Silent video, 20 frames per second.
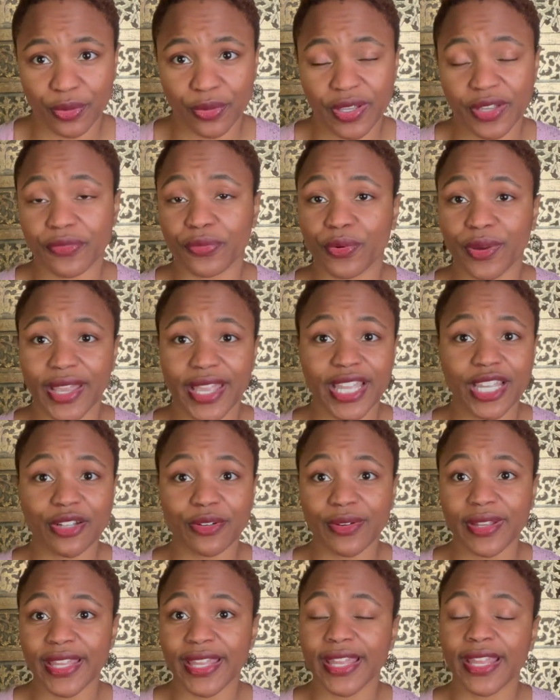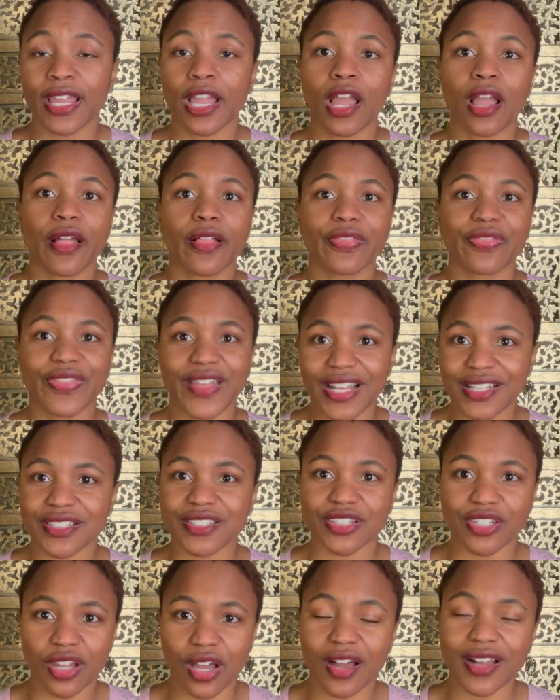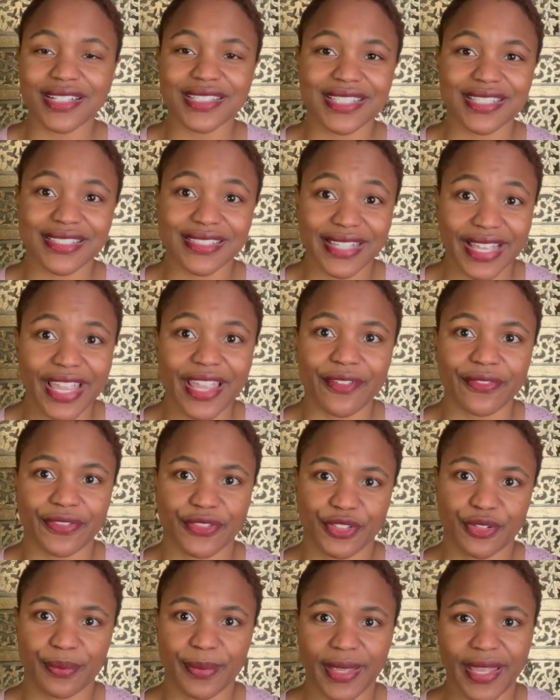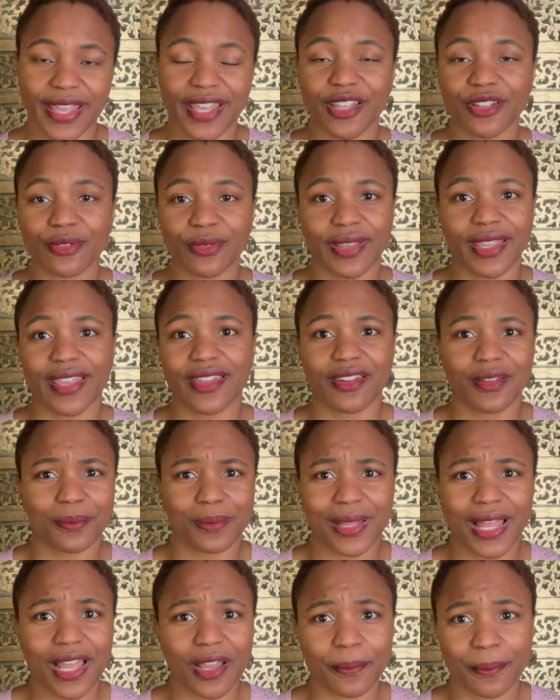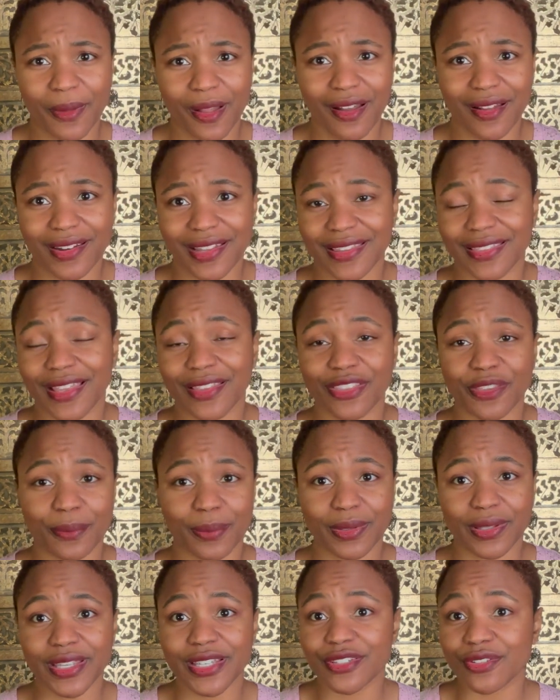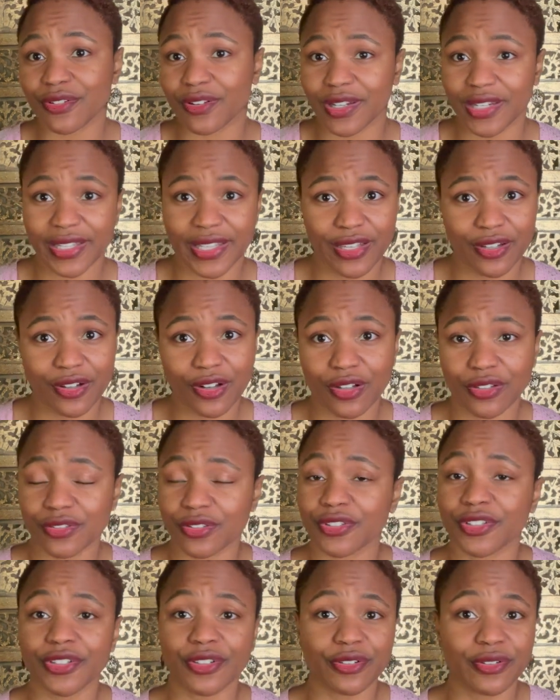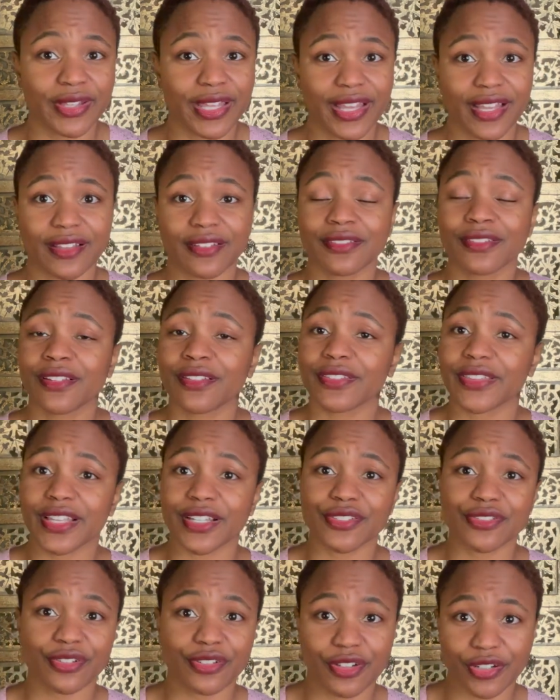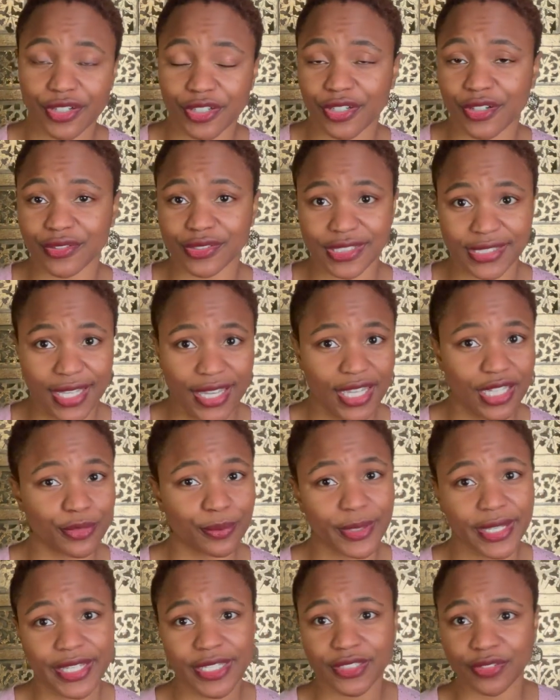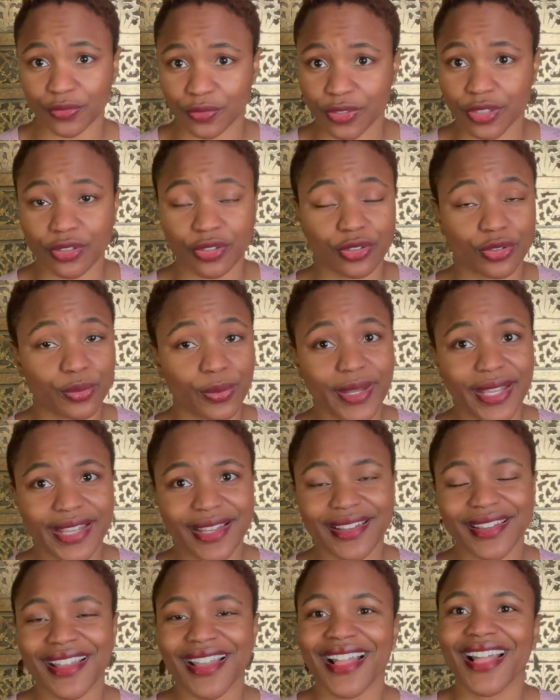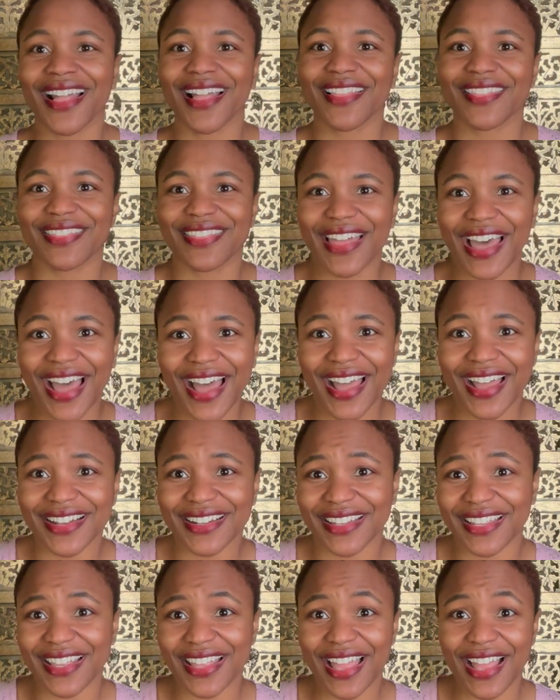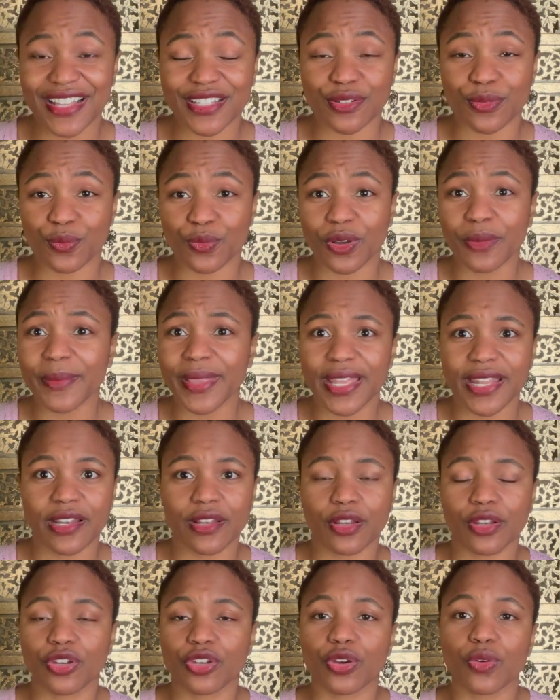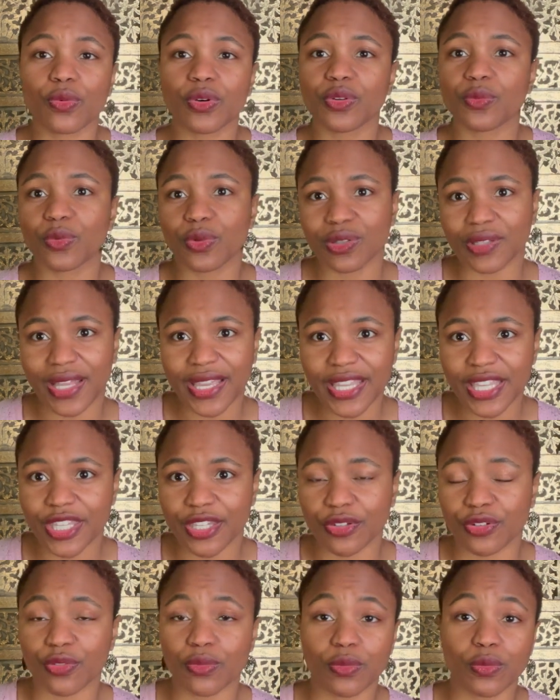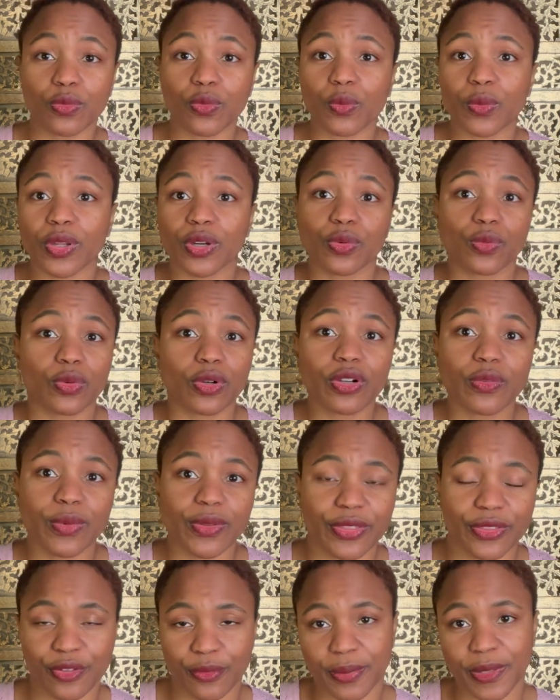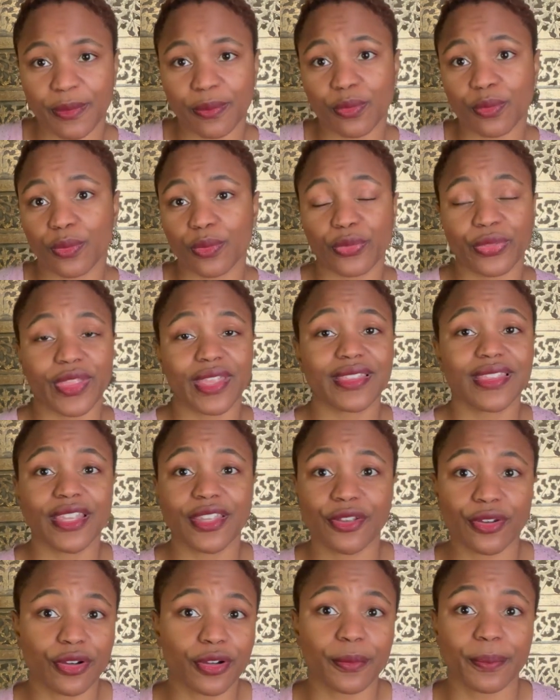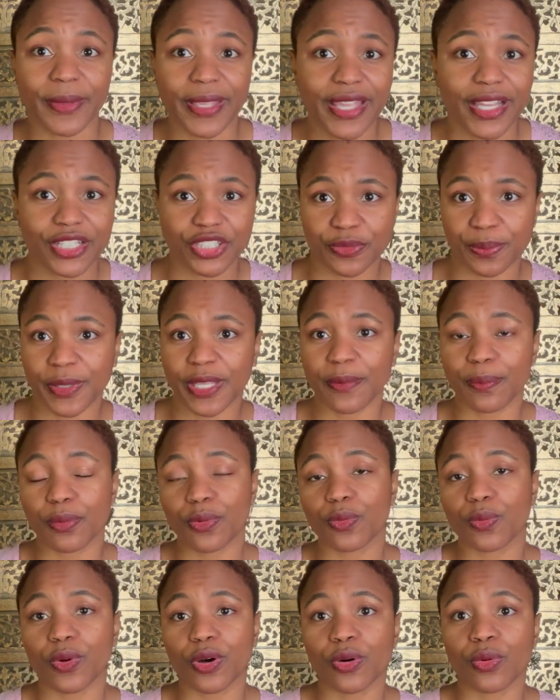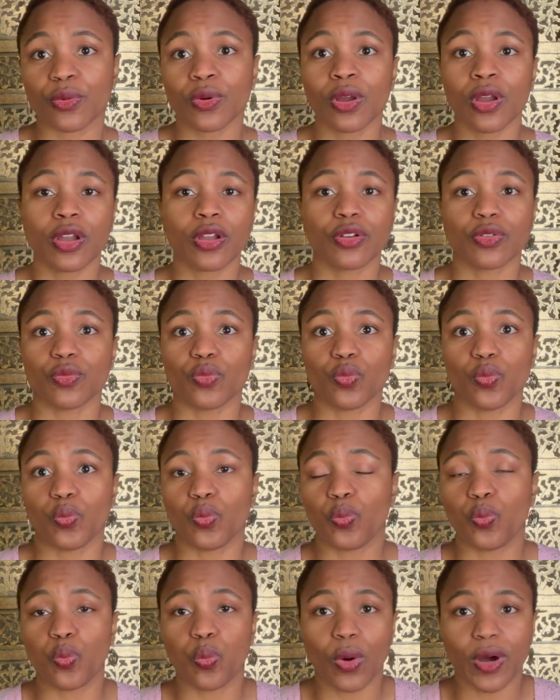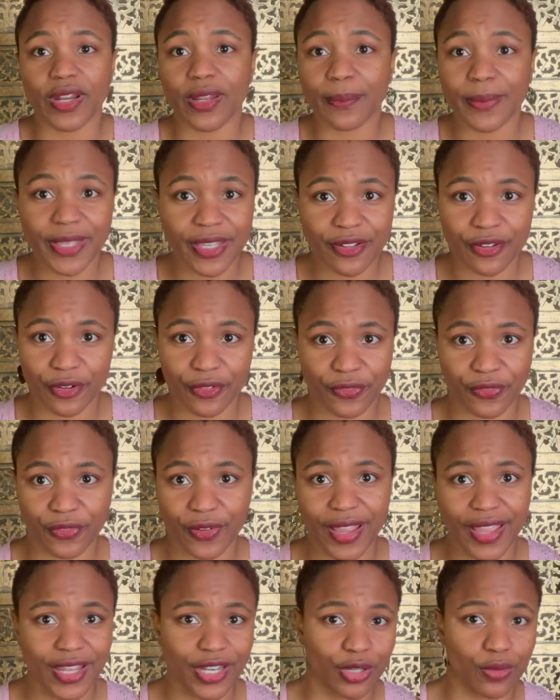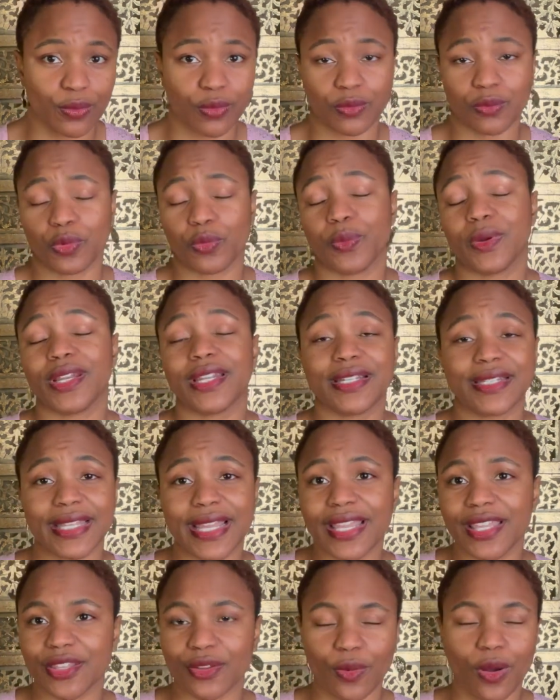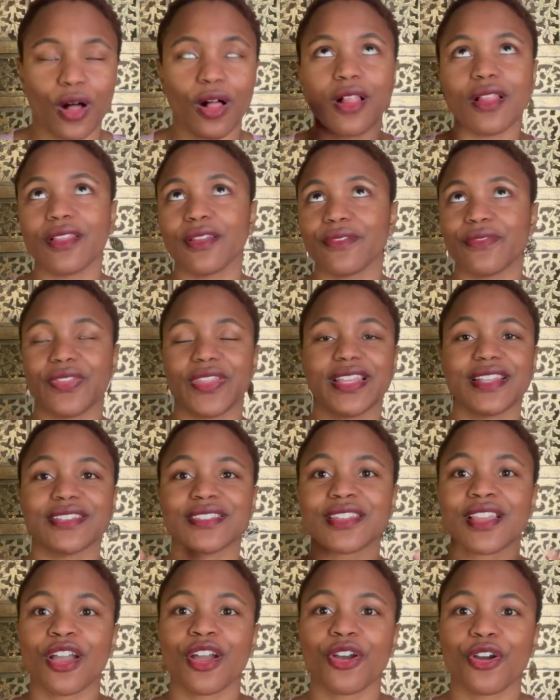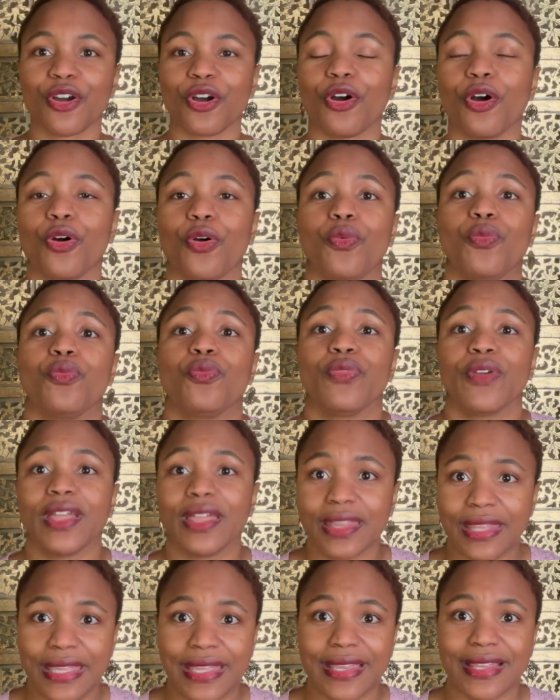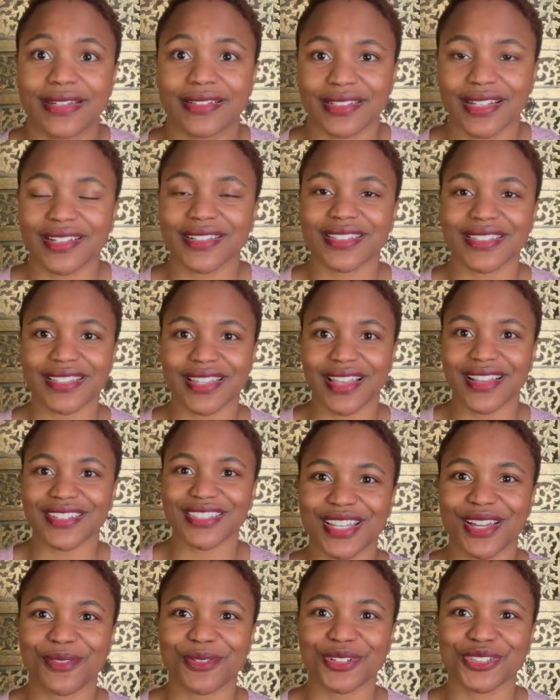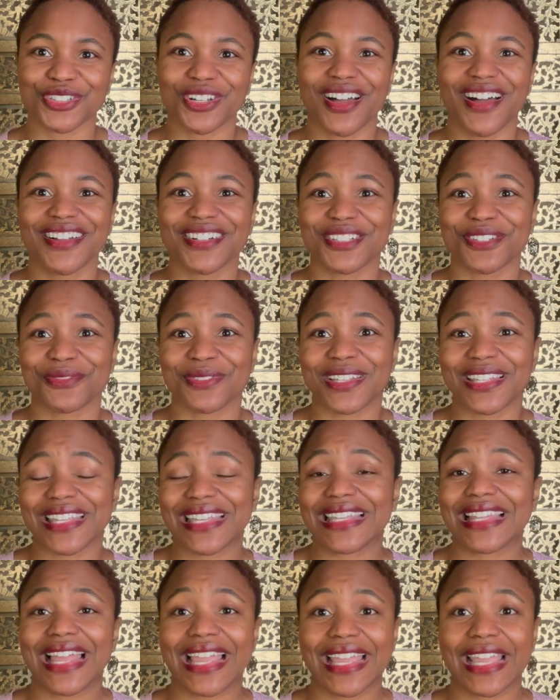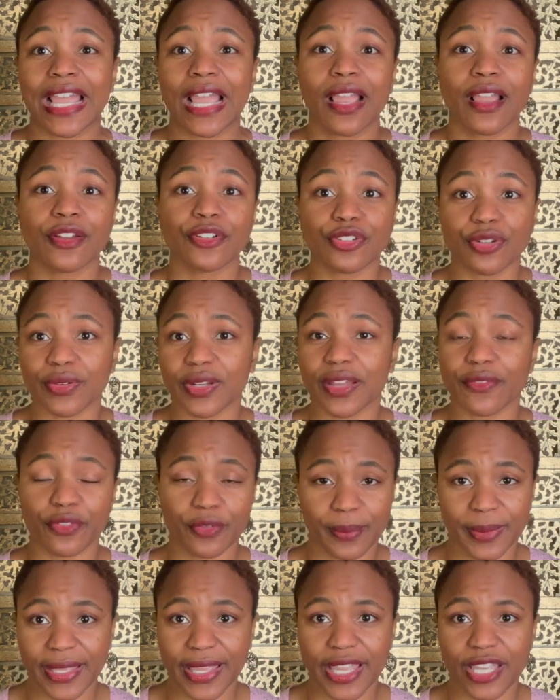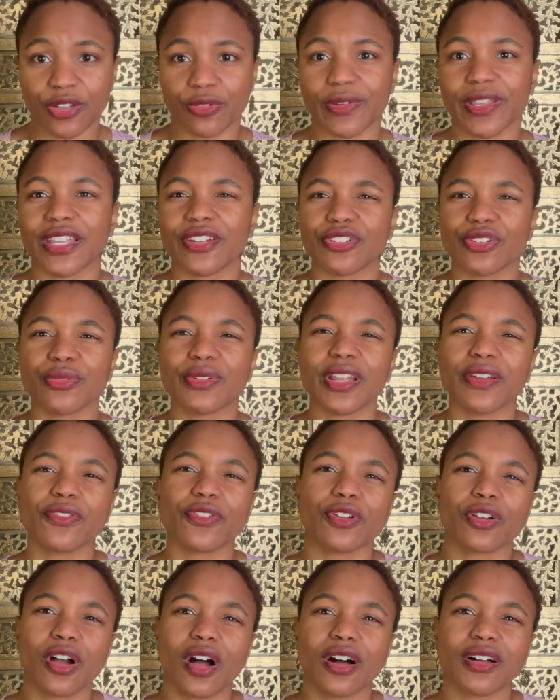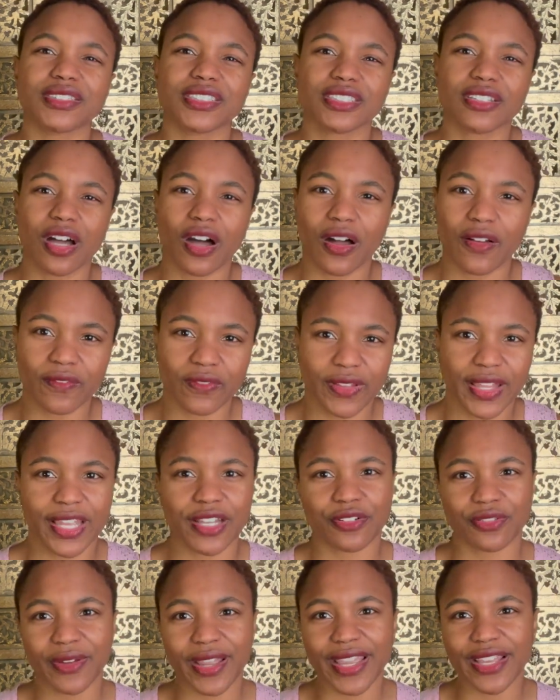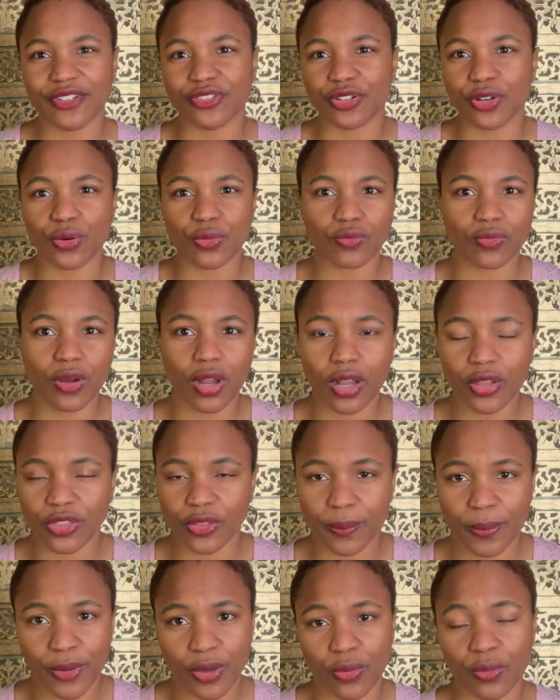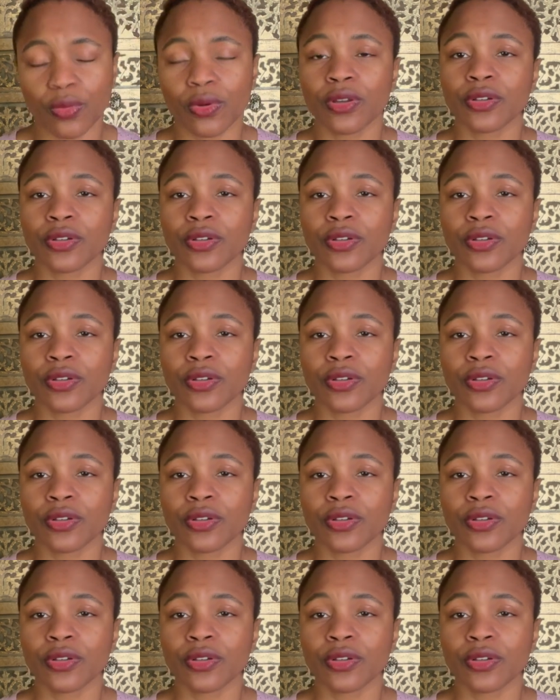If we're angry, that's not safe to be angry in a Black body, that the police are going to get called on you, that things are going to go sideways real quick, that as a woman, no one will like you, no one will want to work with you. People will think that you're a bitch. People won't want to be your friend. No one will want to date you. All of these really intense things we're taught to really don't ever be angry and don't ever cause conflict, right? Don't rock the boat.